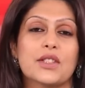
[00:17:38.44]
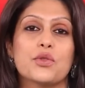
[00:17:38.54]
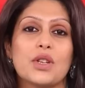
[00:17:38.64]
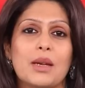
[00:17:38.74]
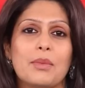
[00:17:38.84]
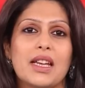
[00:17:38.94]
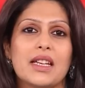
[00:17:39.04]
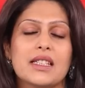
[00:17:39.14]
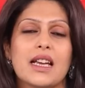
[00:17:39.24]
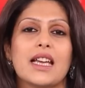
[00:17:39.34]
Extreme
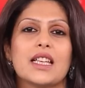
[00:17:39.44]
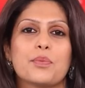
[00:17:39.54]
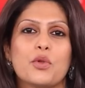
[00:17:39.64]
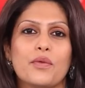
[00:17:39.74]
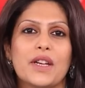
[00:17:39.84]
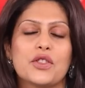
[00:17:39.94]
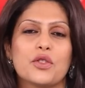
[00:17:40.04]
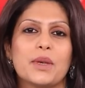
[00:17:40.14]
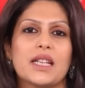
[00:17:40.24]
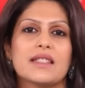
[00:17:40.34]
heat is proving
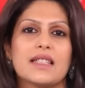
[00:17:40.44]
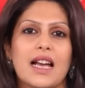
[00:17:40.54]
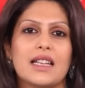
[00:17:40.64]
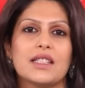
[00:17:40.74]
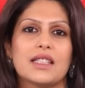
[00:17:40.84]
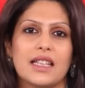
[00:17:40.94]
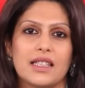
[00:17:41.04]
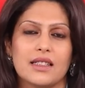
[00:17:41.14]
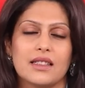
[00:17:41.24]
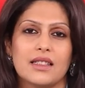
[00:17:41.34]
to be a silent
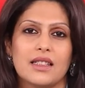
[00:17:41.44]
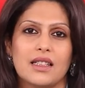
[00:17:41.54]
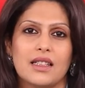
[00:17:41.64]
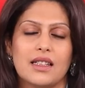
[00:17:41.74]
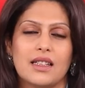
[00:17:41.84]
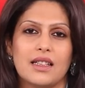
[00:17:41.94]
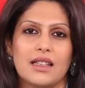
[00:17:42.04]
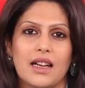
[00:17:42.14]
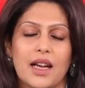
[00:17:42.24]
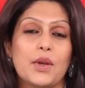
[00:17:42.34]
killer.
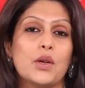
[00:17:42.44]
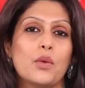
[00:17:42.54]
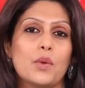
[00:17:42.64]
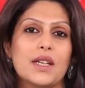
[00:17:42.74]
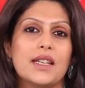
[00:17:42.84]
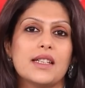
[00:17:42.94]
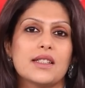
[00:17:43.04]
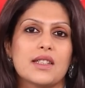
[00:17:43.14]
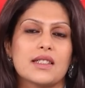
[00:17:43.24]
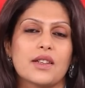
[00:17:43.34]
And we know world
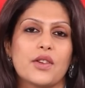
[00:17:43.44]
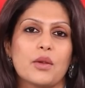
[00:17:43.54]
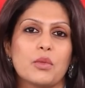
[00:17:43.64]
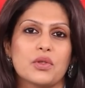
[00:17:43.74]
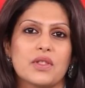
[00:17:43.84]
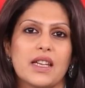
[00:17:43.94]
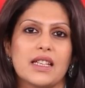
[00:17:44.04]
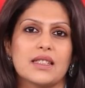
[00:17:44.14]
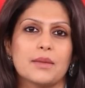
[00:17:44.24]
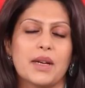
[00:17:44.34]
leaders disagree on most
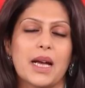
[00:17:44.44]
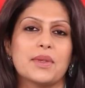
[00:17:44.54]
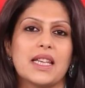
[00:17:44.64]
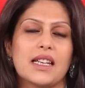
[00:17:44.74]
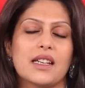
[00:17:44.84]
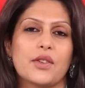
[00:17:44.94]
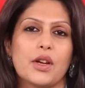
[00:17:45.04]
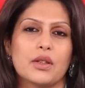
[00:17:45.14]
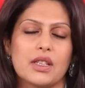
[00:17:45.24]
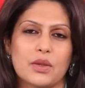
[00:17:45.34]
things. Perhaps they can agree
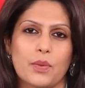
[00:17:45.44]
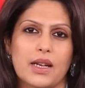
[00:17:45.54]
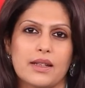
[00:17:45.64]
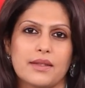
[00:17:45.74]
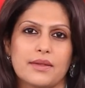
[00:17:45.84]
on this one.